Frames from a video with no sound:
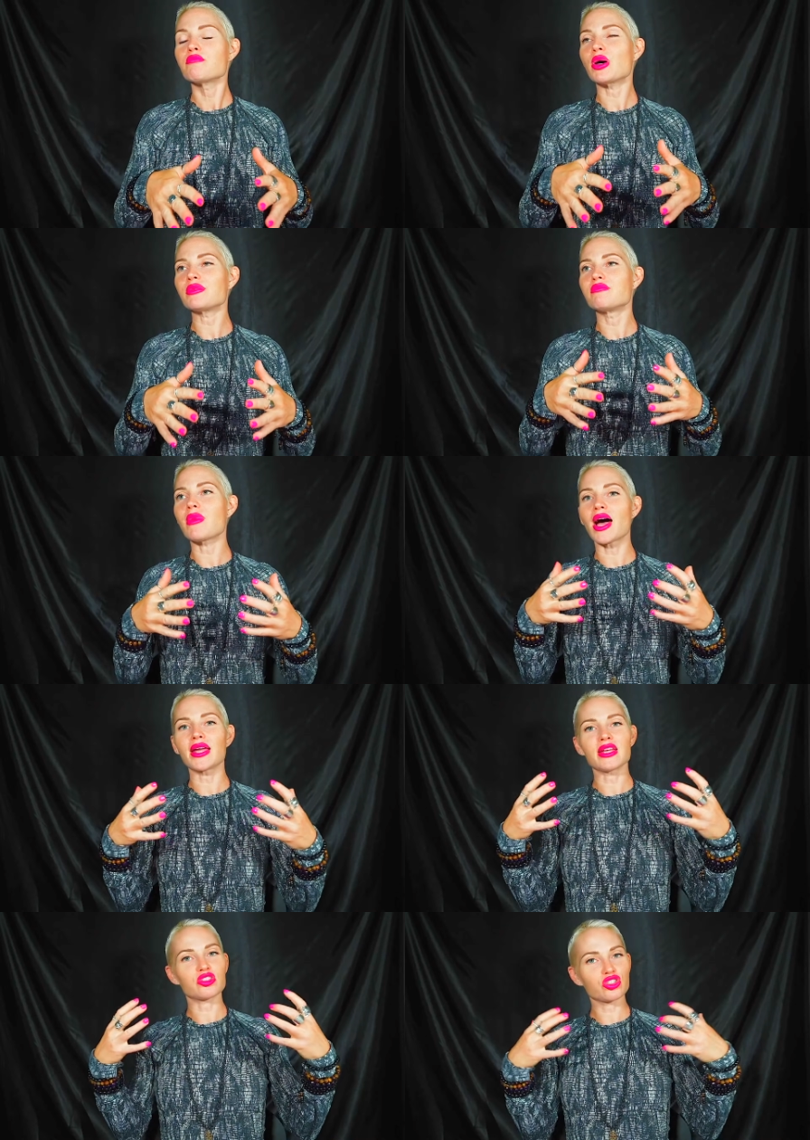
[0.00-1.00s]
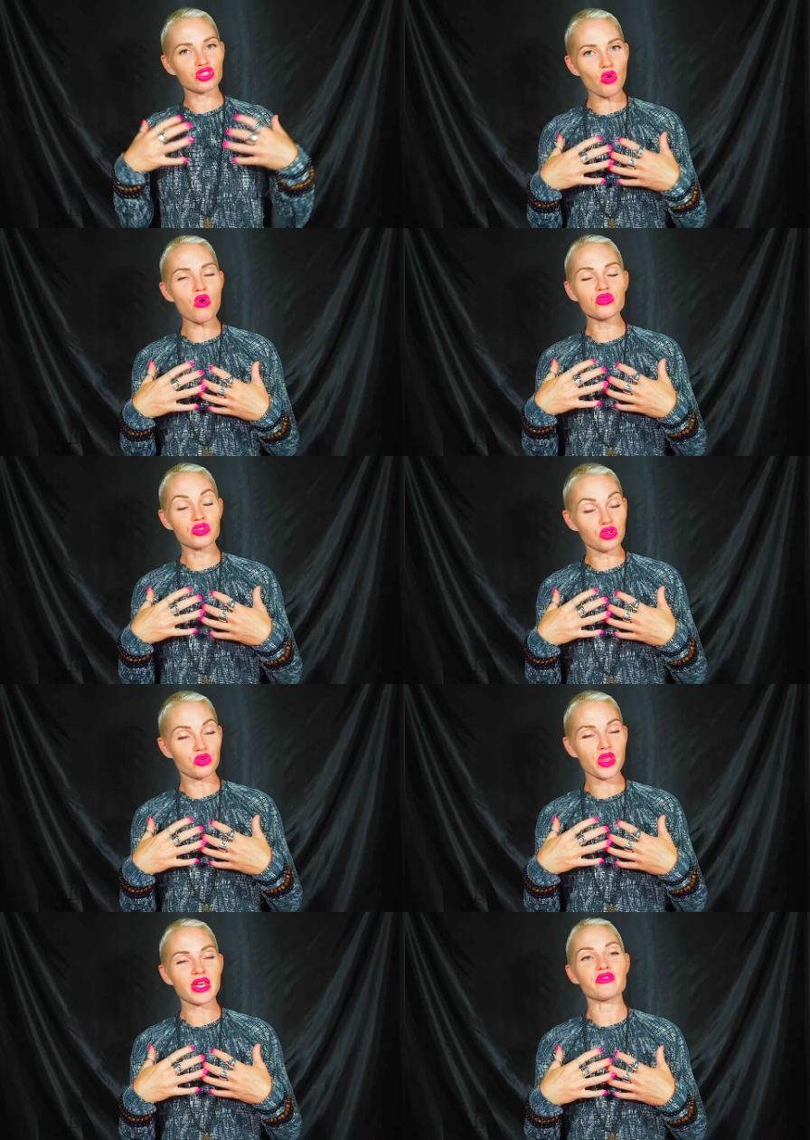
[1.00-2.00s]
But my soul
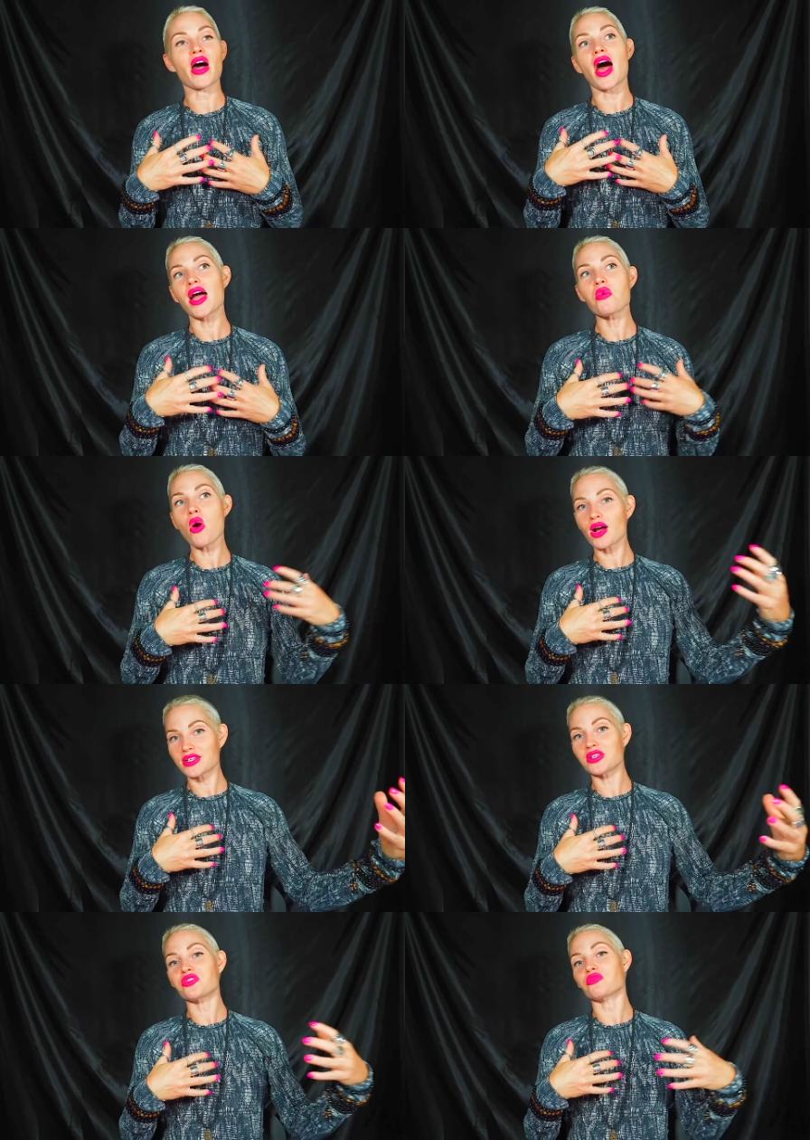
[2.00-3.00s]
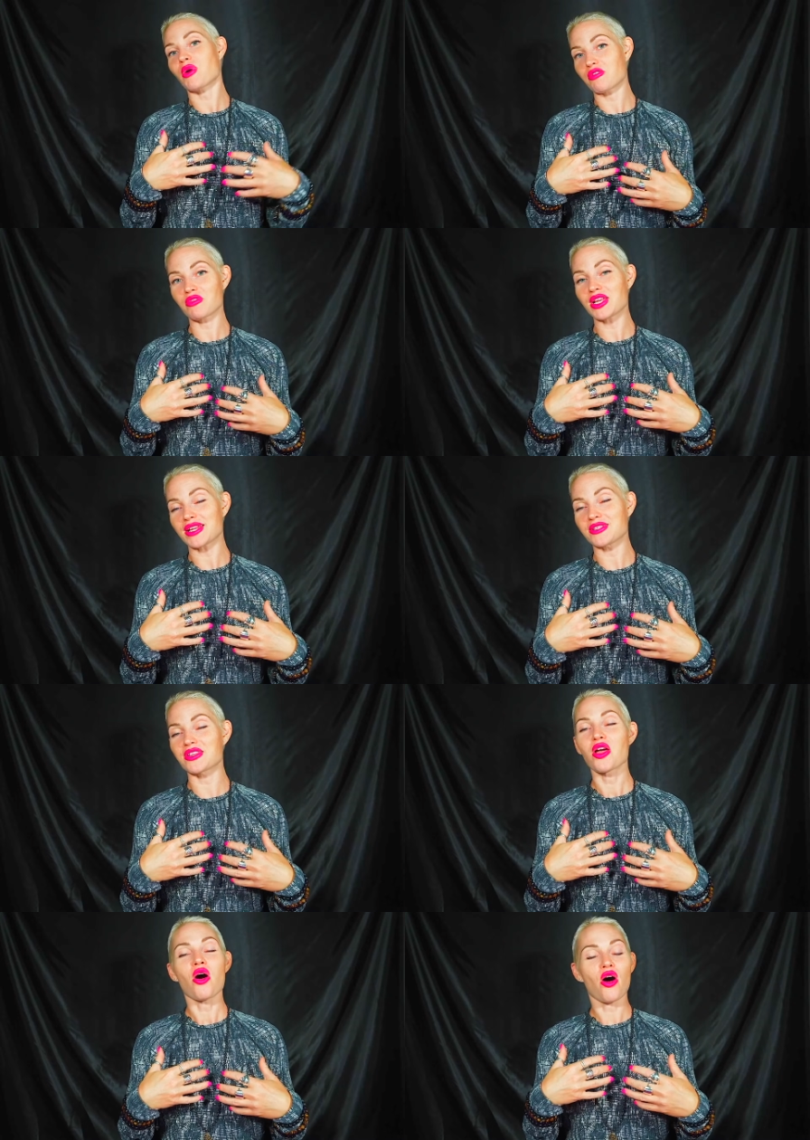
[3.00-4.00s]
knew that if I walked into my reads
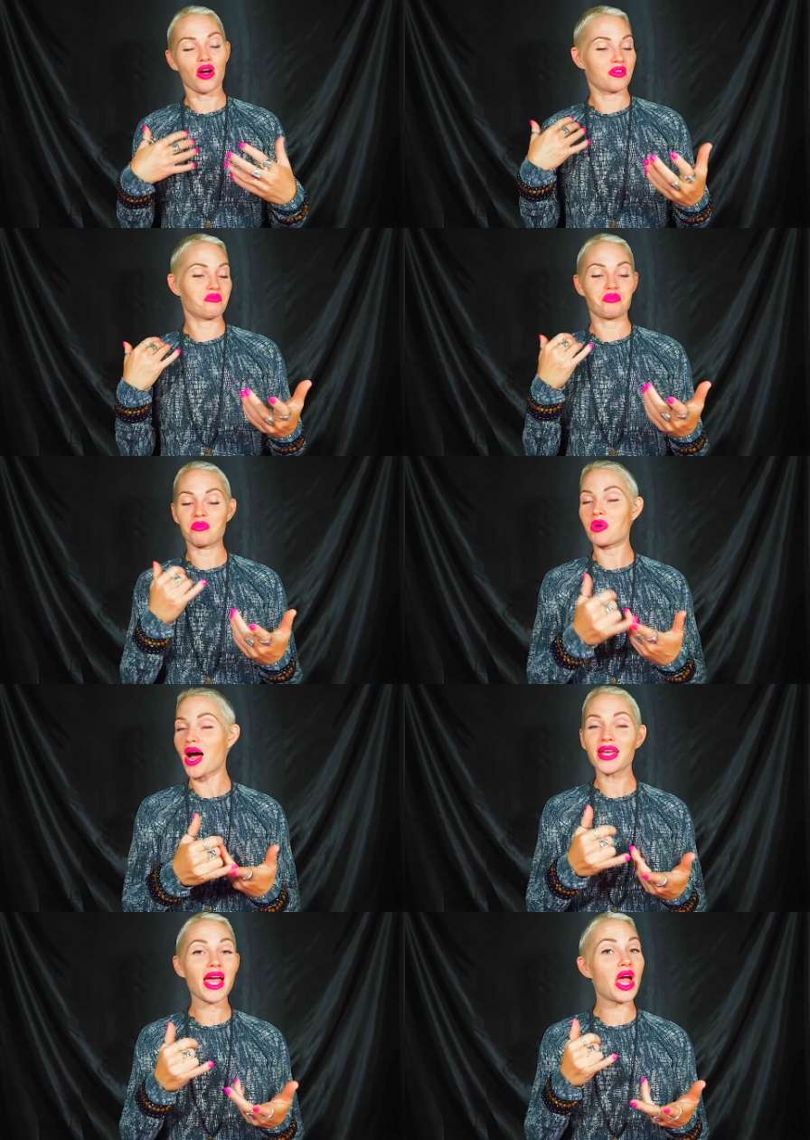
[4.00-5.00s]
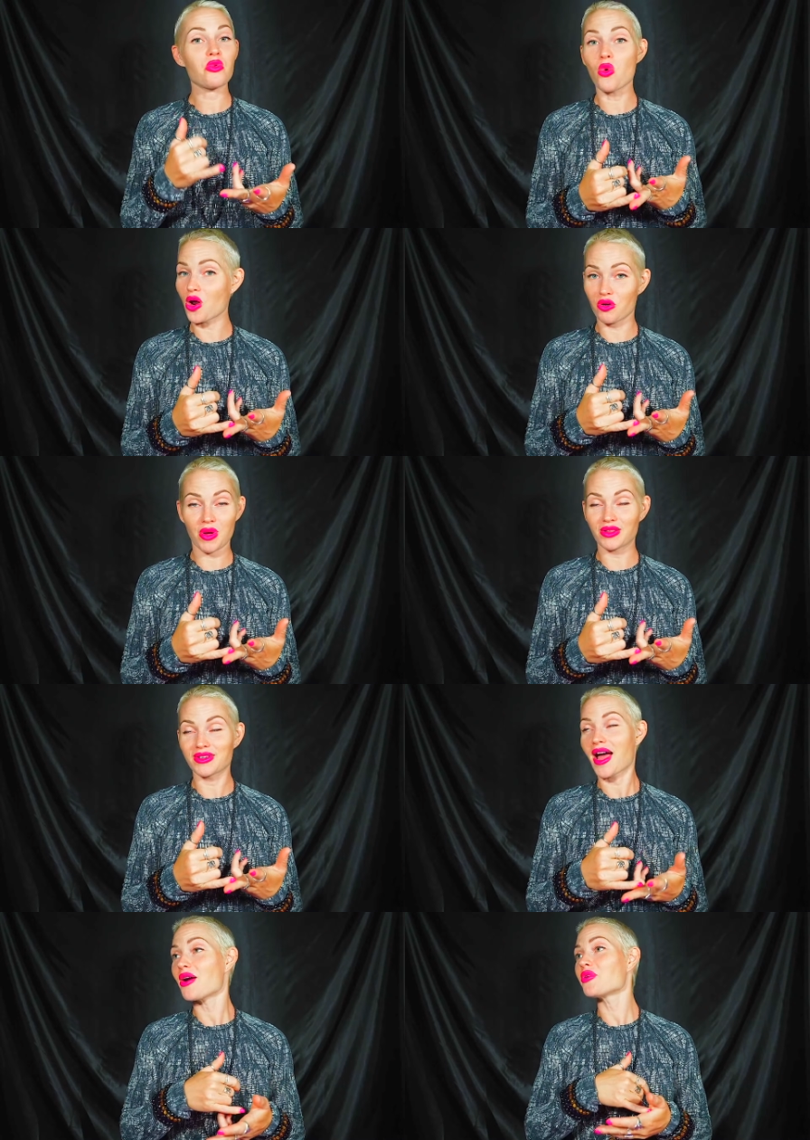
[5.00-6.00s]
on papaya and
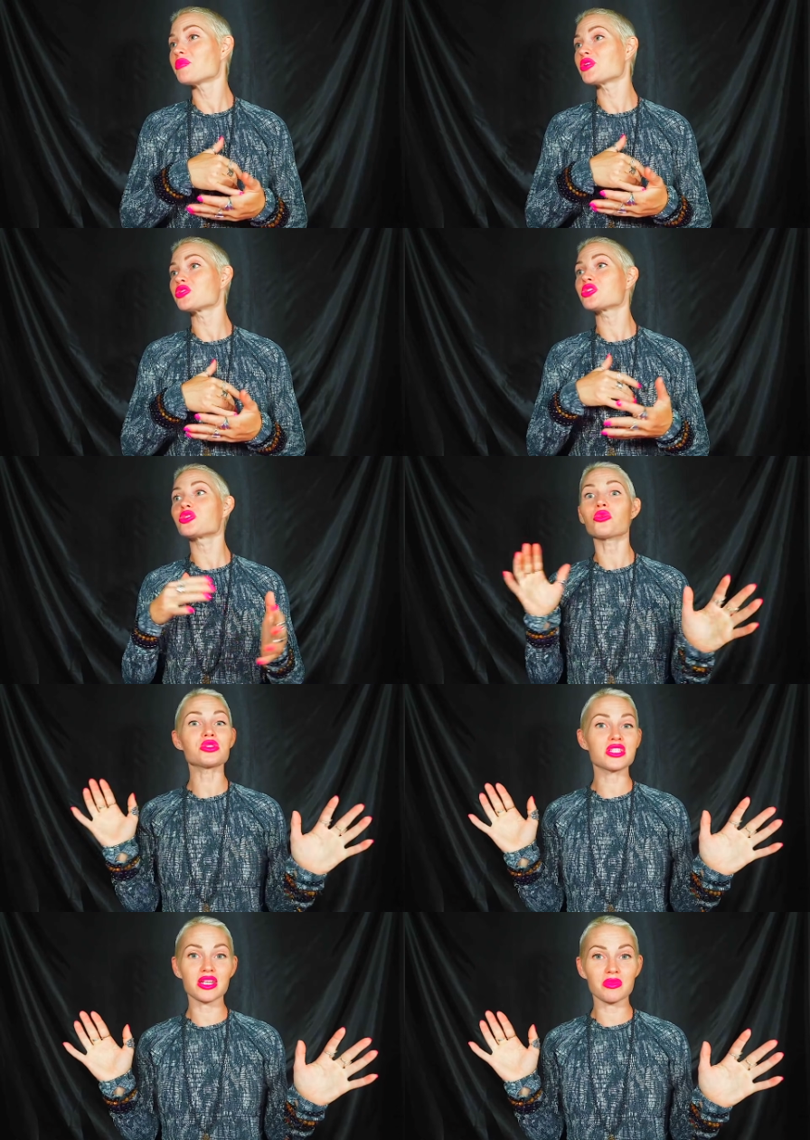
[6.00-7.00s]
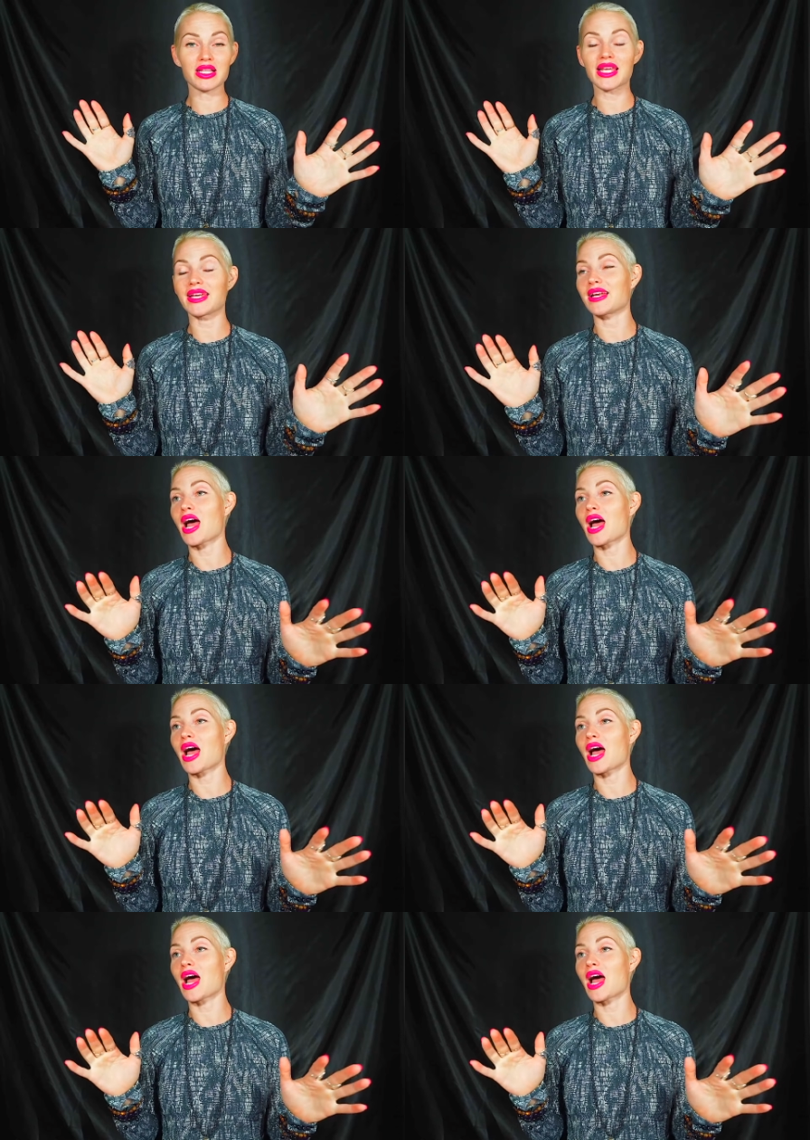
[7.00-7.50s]
watermelon, I would be so stimulated.